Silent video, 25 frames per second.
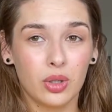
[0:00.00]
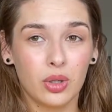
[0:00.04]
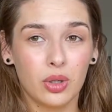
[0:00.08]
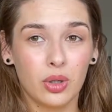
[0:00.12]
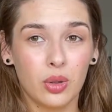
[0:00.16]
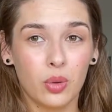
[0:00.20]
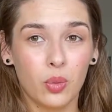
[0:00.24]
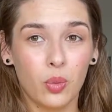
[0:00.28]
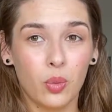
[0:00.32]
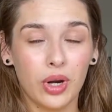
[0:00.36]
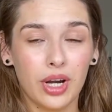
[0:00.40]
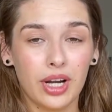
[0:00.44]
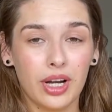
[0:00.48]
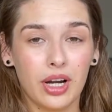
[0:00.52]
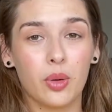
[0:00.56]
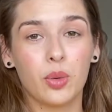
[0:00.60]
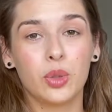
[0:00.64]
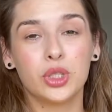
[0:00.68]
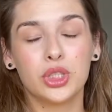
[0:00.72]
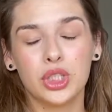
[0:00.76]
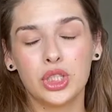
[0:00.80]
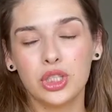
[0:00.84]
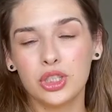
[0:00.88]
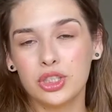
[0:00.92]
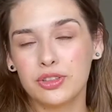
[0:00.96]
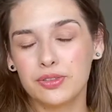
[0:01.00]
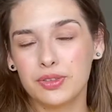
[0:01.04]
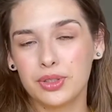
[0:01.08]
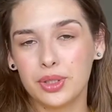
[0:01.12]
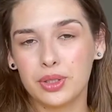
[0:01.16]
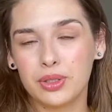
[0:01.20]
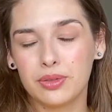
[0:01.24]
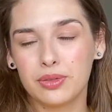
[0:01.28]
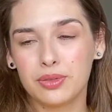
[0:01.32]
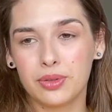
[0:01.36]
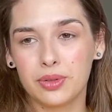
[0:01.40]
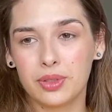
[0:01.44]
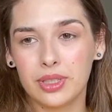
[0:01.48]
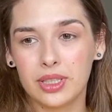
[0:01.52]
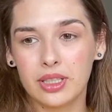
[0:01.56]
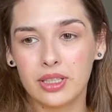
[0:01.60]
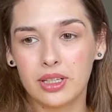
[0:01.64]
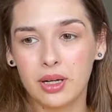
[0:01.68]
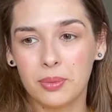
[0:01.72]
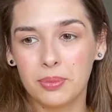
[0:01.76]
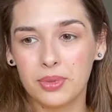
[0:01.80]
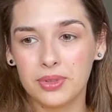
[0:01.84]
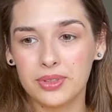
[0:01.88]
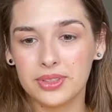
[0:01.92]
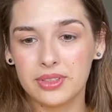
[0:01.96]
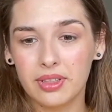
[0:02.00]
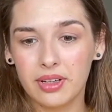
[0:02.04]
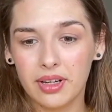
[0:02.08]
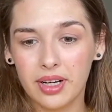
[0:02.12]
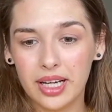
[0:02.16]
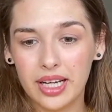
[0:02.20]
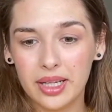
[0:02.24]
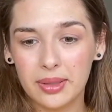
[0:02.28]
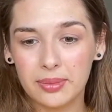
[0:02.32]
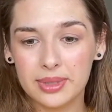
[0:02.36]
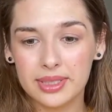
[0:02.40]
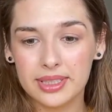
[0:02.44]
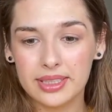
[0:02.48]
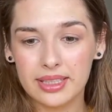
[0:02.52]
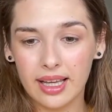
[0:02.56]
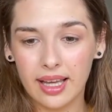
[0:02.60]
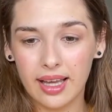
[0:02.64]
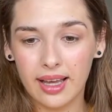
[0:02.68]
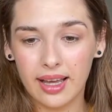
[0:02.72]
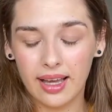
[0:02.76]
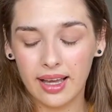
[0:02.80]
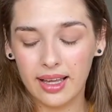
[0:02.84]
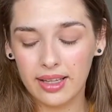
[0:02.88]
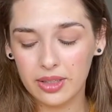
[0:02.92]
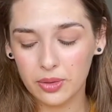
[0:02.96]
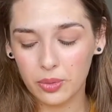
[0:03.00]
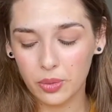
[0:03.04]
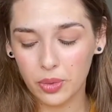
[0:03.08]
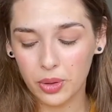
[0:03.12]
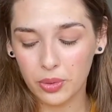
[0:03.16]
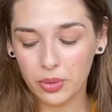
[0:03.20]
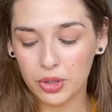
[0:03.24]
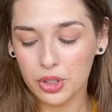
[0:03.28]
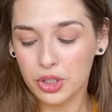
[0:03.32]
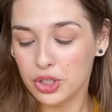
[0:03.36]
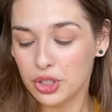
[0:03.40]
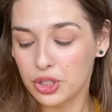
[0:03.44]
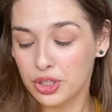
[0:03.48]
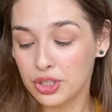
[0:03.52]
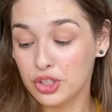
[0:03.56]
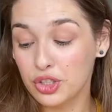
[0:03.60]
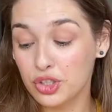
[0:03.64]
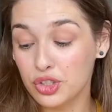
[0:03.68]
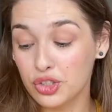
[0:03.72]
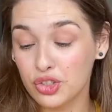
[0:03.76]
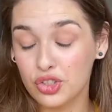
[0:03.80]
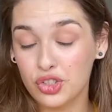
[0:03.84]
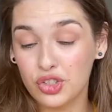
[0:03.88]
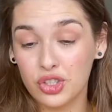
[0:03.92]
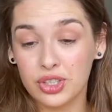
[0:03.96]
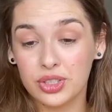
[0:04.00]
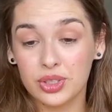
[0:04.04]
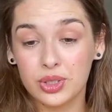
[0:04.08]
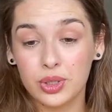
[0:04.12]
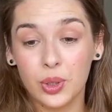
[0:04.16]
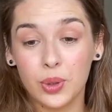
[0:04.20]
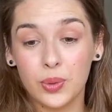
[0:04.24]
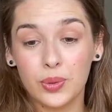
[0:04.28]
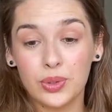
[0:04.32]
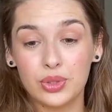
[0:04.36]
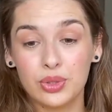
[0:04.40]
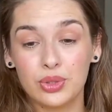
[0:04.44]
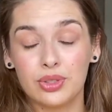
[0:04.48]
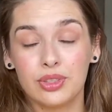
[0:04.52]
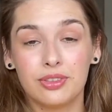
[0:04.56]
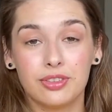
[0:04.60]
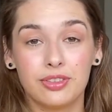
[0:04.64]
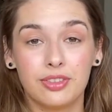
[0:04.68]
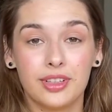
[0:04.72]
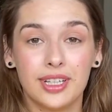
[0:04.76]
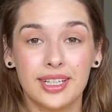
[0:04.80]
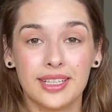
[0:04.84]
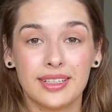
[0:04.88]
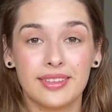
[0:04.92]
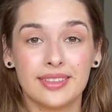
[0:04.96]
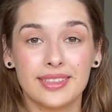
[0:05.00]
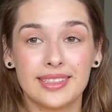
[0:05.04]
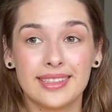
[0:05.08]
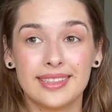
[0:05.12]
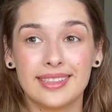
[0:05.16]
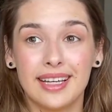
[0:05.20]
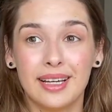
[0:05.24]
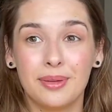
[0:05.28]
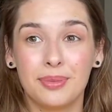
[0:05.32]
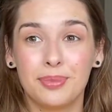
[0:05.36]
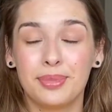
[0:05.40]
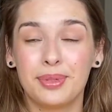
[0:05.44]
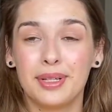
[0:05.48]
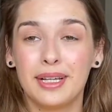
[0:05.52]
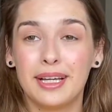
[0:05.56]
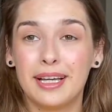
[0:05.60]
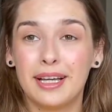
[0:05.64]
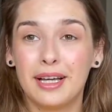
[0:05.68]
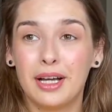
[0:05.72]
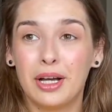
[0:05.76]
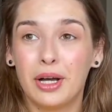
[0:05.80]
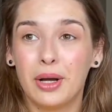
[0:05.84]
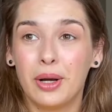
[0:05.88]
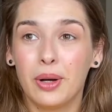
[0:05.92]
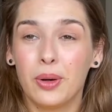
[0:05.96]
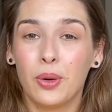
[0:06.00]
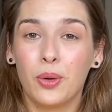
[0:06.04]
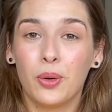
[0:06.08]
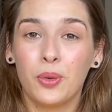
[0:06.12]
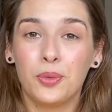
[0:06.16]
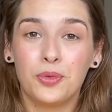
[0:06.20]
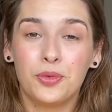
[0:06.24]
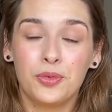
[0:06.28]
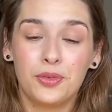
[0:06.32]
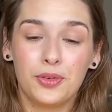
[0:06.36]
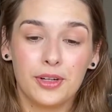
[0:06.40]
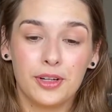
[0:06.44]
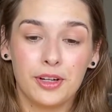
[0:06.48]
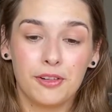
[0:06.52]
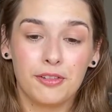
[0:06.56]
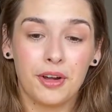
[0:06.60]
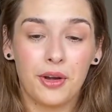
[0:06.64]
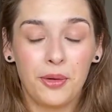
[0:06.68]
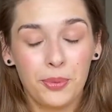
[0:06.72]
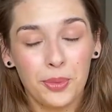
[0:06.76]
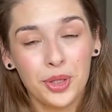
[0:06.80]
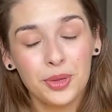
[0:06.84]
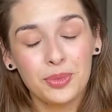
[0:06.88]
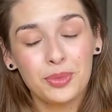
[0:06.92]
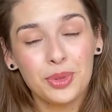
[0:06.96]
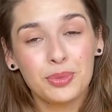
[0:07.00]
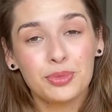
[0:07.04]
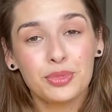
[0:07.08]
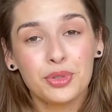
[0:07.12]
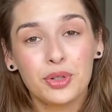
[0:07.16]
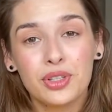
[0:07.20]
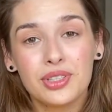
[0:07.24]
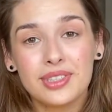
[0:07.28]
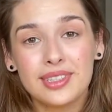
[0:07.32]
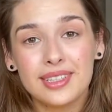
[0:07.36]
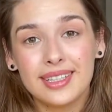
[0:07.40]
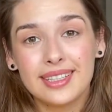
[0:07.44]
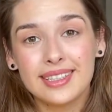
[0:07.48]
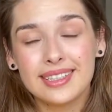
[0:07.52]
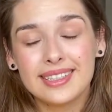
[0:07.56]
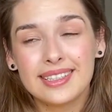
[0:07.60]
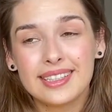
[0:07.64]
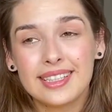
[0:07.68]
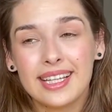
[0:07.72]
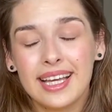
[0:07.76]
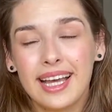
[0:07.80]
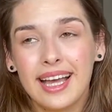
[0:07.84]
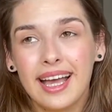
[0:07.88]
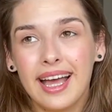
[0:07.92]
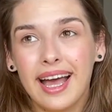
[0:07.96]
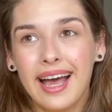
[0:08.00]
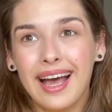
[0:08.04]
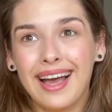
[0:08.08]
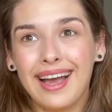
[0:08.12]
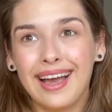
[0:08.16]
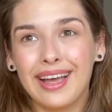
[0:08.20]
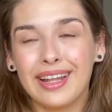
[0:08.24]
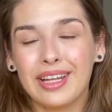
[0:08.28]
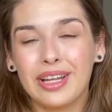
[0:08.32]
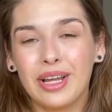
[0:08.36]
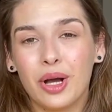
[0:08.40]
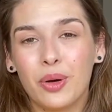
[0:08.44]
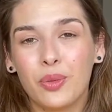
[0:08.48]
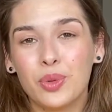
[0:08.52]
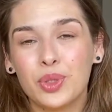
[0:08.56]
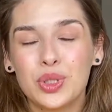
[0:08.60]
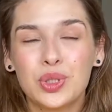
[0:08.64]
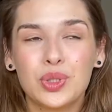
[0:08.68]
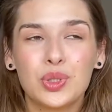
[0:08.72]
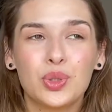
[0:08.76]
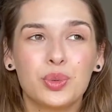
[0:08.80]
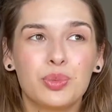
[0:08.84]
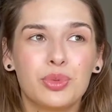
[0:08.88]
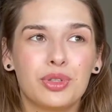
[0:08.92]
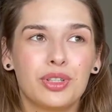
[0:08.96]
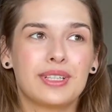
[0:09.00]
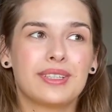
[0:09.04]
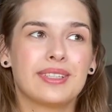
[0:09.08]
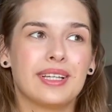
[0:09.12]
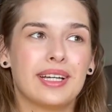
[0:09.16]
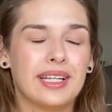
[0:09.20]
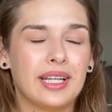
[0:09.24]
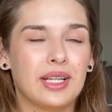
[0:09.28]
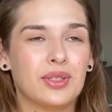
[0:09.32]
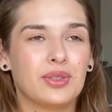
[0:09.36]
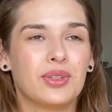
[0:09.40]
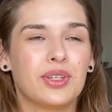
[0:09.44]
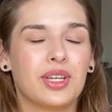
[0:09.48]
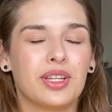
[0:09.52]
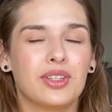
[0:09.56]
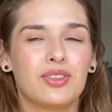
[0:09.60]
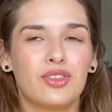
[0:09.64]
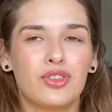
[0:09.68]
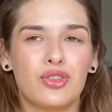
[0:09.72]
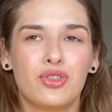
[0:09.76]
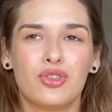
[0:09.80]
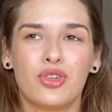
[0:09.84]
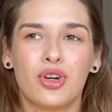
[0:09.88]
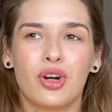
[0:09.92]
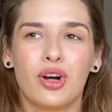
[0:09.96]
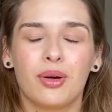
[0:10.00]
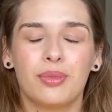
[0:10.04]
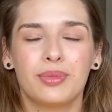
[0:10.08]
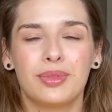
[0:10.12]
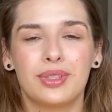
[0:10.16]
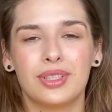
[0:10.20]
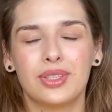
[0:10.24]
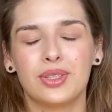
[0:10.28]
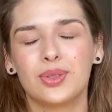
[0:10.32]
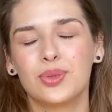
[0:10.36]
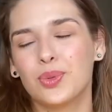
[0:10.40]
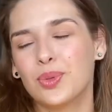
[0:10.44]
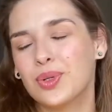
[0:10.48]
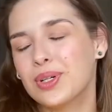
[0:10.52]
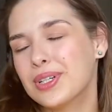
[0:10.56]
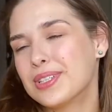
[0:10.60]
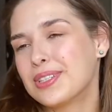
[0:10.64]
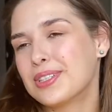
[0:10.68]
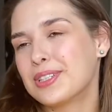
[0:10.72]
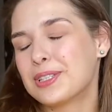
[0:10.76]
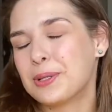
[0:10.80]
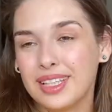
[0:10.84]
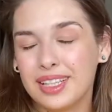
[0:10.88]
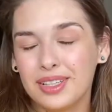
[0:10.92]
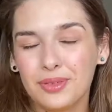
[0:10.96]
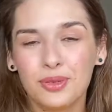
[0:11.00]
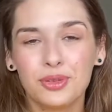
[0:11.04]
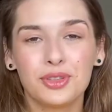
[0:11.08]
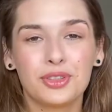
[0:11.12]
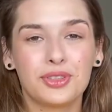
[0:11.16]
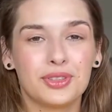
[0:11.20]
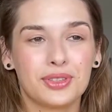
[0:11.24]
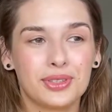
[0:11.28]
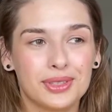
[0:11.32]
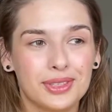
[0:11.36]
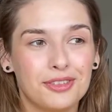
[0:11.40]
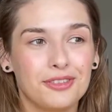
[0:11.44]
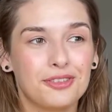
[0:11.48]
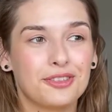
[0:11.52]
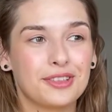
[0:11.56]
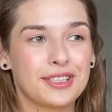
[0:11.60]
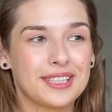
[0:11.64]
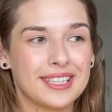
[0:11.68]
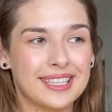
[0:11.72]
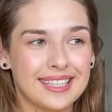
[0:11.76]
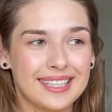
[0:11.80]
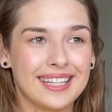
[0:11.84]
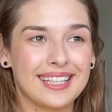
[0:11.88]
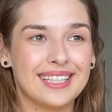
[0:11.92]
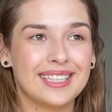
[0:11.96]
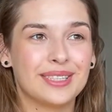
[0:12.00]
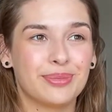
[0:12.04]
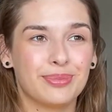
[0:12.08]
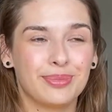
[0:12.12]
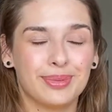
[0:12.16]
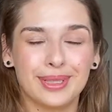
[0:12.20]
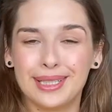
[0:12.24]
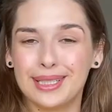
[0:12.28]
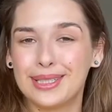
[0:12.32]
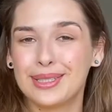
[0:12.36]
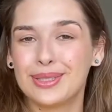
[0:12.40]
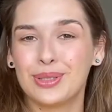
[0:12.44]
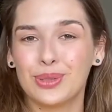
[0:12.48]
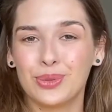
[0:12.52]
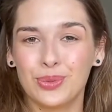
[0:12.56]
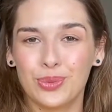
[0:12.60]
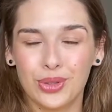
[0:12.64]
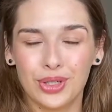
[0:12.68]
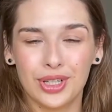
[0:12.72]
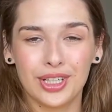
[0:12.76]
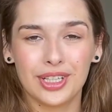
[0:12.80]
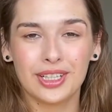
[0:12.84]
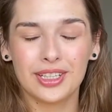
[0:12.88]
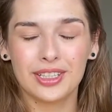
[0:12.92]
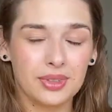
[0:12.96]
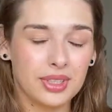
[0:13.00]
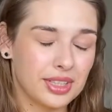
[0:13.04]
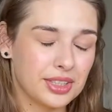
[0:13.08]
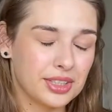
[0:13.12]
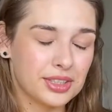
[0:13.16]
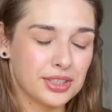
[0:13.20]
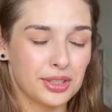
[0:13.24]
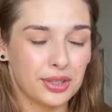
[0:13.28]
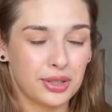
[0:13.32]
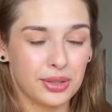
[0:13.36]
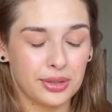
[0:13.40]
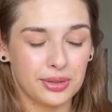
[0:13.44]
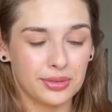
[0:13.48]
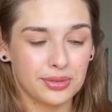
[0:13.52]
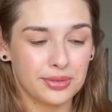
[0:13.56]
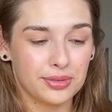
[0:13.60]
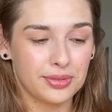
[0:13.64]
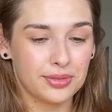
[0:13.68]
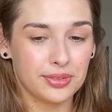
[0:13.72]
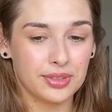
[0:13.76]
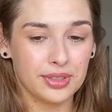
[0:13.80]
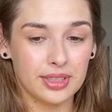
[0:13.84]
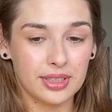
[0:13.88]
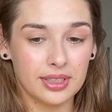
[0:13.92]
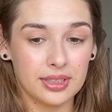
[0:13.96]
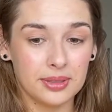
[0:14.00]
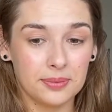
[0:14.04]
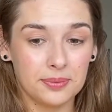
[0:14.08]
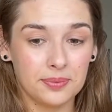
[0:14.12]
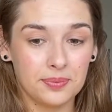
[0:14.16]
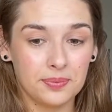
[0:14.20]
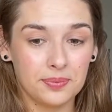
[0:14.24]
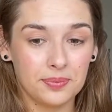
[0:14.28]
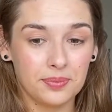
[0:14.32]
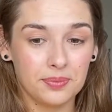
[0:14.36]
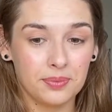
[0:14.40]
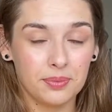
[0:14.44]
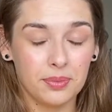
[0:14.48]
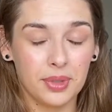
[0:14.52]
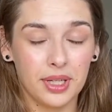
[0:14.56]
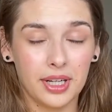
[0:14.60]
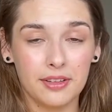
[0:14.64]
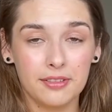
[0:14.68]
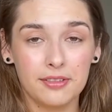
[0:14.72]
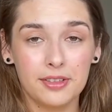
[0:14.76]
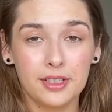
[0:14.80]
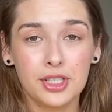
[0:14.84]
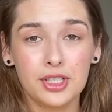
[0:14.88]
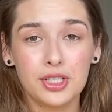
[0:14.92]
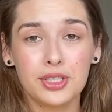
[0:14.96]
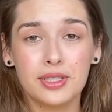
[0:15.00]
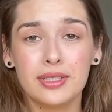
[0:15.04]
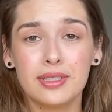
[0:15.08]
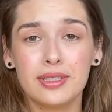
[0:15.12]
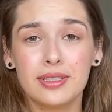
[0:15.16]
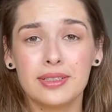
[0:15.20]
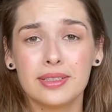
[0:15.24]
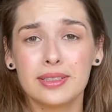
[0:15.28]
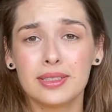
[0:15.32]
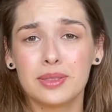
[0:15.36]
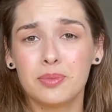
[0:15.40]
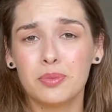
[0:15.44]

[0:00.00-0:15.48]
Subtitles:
where I was interviewing for a couple times and we were just going to the final step of recruitment process, and I was super excited to get this job. It was a really nice place to work. There's a lot of beneficials,